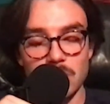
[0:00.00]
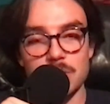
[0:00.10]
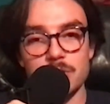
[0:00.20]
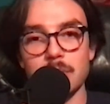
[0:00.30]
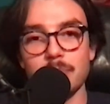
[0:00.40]

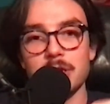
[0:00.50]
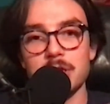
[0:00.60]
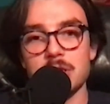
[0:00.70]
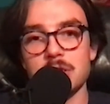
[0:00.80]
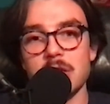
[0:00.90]
to replace
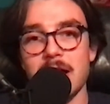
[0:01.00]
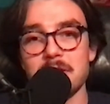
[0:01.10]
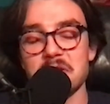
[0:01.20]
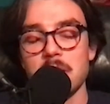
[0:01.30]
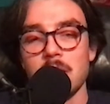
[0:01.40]
these
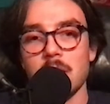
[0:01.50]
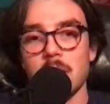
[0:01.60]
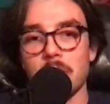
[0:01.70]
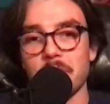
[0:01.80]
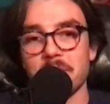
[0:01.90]
guys
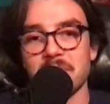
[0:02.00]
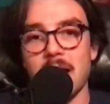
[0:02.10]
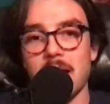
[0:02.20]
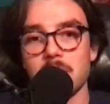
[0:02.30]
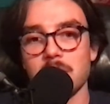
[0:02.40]
um,
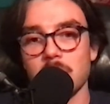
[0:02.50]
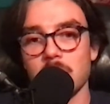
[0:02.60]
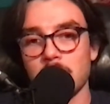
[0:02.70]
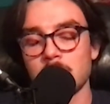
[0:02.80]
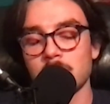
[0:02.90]
that
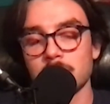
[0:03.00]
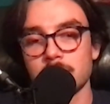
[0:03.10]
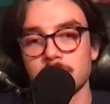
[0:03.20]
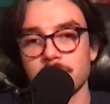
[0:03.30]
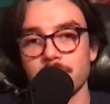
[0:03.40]
um,
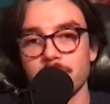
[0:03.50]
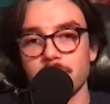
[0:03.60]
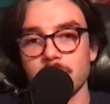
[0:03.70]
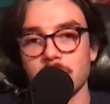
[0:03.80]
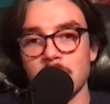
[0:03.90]

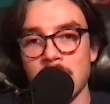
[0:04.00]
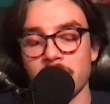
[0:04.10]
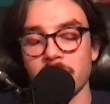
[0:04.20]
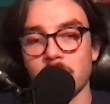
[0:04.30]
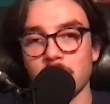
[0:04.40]

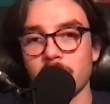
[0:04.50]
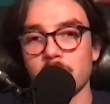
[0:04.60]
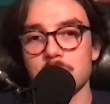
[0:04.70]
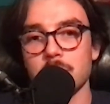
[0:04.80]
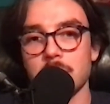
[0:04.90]
have
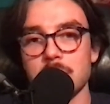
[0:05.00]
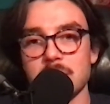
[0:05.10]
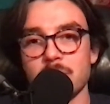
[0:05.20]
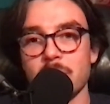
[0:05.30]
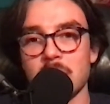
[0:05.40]
unfortunately
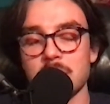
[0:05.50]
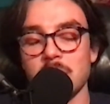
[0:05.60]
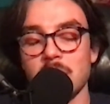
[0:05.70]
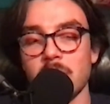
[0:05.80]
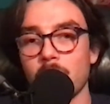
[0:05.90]
tested
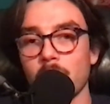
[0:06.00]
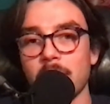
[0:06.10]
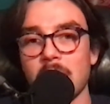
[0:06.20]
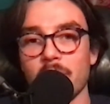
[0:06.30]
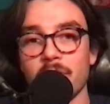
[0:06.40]
positive and will
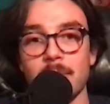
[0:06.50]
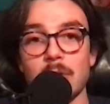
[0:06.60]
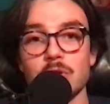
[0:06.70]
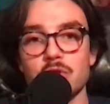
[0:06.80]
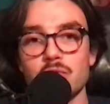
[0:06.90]
be out for
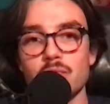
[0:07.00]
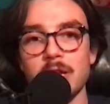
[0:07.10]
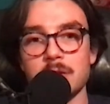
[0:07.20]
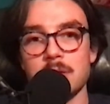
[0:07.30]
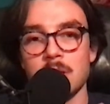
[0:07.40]
about two
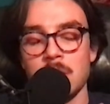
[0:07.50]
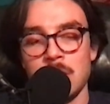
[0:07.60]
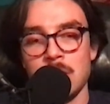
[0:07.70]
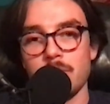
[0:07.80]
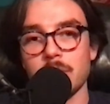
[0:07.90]
weeks
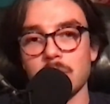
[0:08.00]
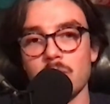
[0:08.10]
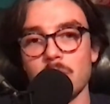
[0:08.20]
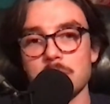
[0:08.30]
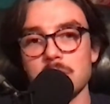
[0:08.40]
with the
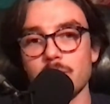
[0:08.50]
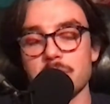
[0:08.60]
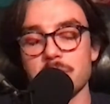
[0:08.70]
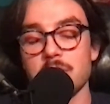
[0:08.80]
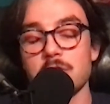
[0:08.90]
quarantine
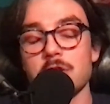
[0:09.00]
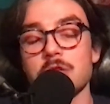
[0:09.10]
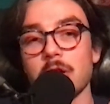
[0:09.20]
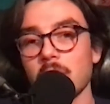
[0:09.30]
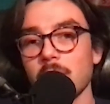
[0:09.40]
procedures.
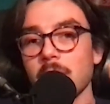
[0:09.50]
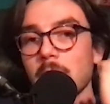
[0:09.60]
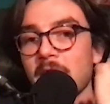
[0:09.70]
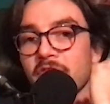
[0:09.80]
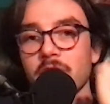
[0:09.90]
They're going to be
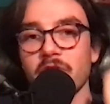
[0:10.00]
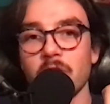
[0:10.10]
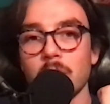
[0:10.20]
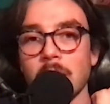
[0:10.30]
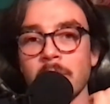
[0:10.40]
left in
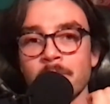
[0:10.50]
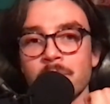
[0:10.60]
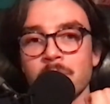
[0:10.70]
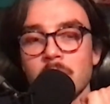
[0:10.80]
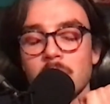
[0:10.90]
Philly.
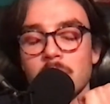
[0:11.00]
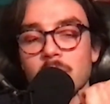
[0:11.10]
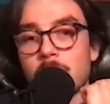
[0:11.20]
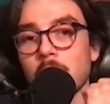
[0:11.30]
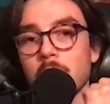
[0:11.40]
So
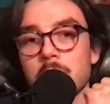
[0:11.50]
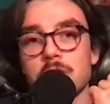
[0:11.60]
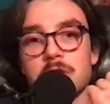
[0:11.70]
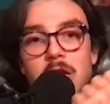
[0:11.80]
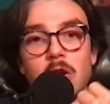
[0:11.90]
the Marlins
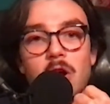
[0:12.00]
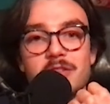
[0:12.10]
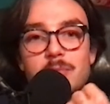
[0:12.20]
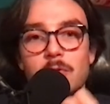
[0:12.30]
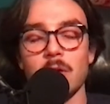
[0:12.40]
are taking off
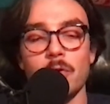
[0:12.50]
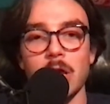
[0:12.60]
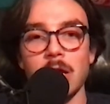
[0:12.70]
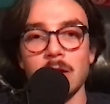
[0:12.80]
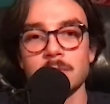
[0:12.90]
tomorrow
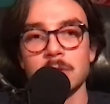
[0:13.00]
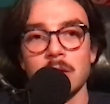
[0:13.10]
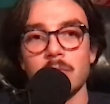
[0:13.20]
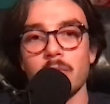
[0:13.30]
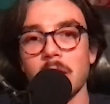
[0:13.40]
morning,
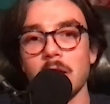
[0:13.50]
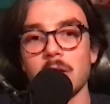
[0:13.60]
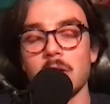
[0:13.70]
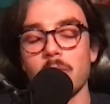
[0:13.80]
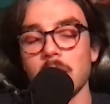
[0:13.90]
waiting
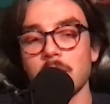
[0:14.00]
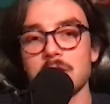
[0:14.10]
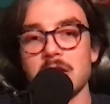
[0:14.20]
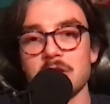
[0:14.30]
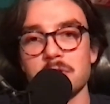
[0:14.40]
awaiting the
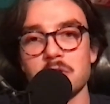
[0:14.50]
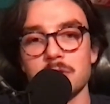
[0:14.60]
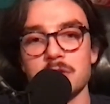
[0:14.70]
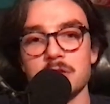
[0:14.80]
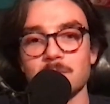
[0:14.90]
test
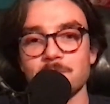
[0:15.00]
results.